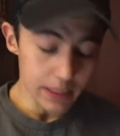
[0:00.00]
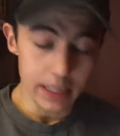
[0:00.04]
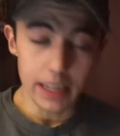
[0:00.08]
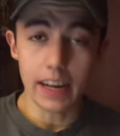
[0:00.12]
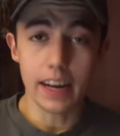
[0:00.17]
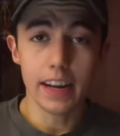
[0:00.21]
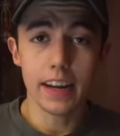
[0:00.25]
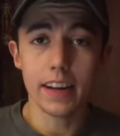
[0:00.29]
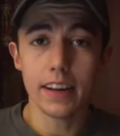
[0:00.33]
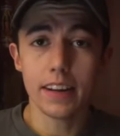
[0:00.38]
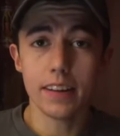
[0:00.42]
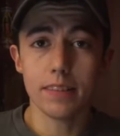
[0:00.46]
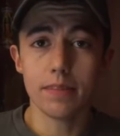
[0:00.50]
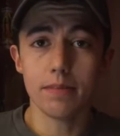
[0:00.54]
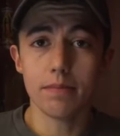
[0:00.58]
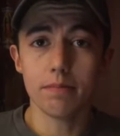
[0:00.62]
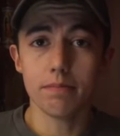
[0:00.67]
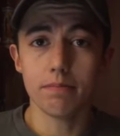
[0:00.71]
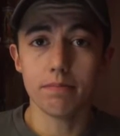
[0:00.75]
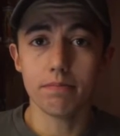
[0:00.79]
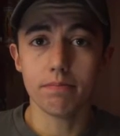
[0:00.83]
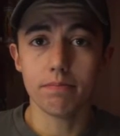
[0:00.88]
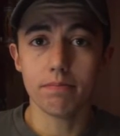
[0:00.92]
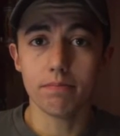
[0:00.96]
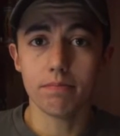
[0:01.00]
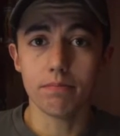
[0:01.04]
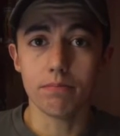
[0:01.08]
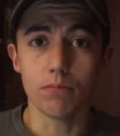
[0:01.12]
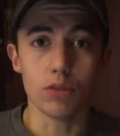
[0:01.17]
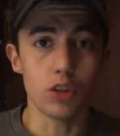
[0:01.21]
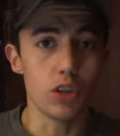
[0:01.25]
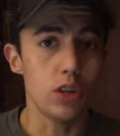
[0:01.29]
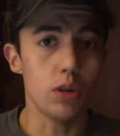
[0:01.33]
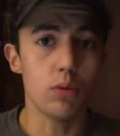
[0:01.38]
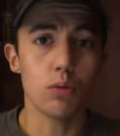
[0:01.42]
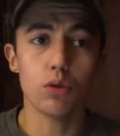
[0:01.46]
And
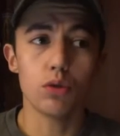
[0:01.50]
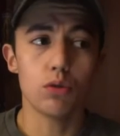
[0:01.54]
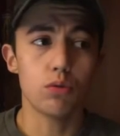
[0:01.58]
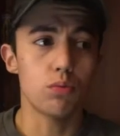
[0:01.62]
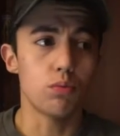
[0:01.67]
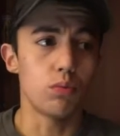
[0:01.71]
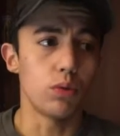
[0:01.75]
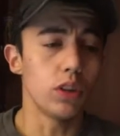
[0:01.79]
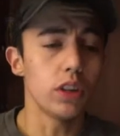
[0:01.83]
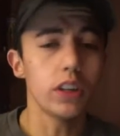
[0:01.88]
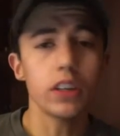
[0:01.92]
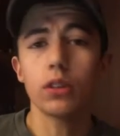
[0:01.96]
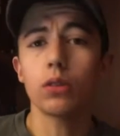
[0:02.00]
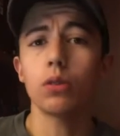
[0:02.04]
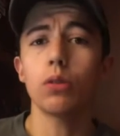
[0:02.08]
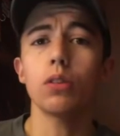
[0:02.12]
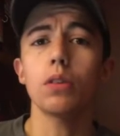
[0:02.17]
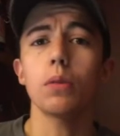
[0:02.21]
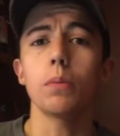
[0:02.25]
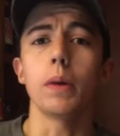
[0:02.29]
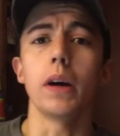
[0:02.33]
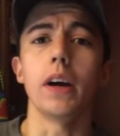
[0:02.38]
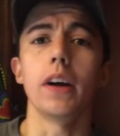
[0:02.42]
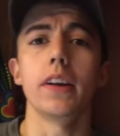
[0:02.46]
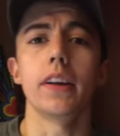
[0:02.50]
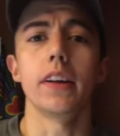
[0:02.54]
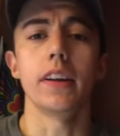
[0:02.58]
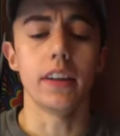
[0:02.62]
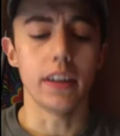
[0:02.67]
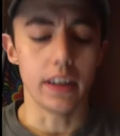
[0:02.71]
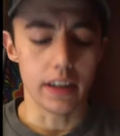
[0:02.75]
she was really cool about it.